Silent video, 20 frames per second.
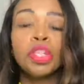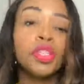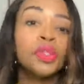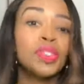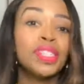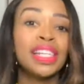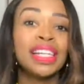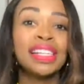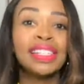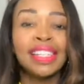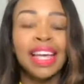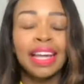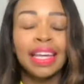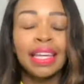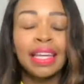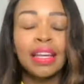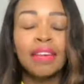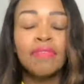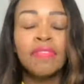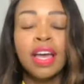who's an
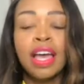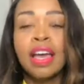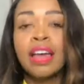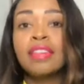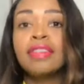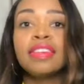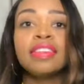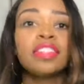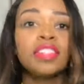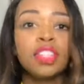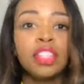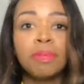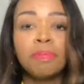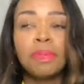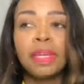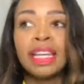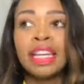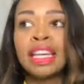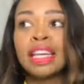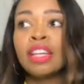executive, this could
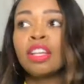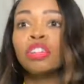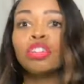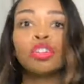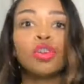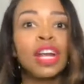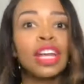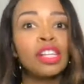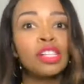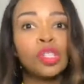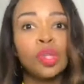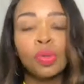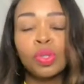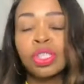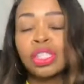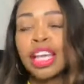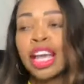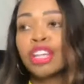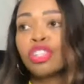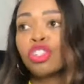mean trade
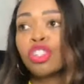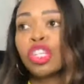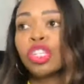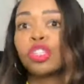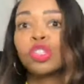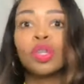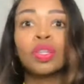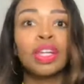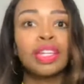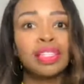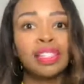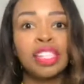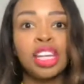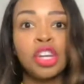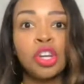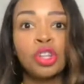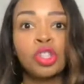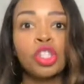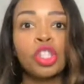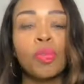association. So let's say
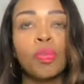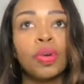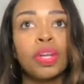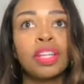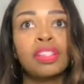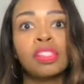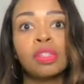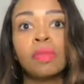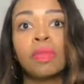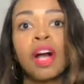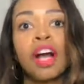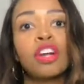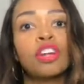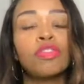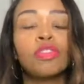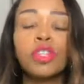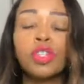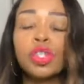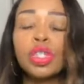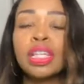you're someone in supplier
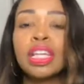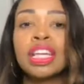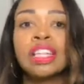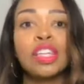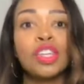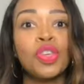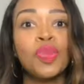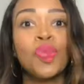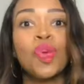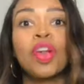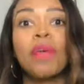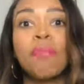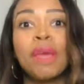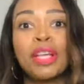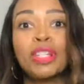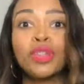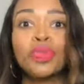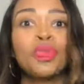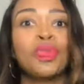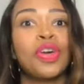diversity, then you want to make
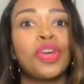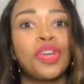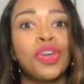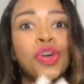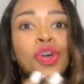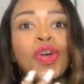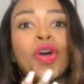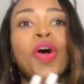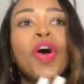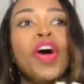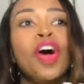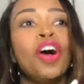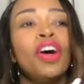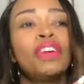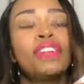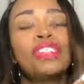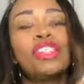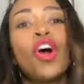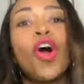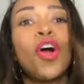sure that you're
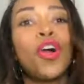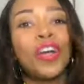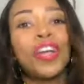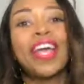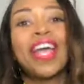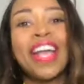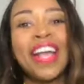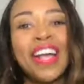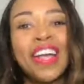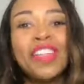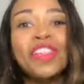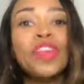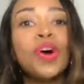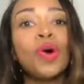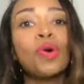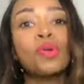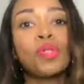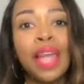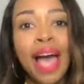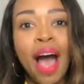targeting
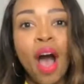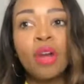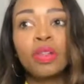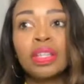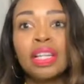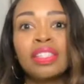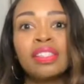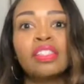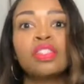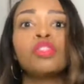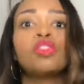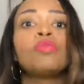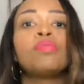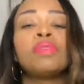those outlets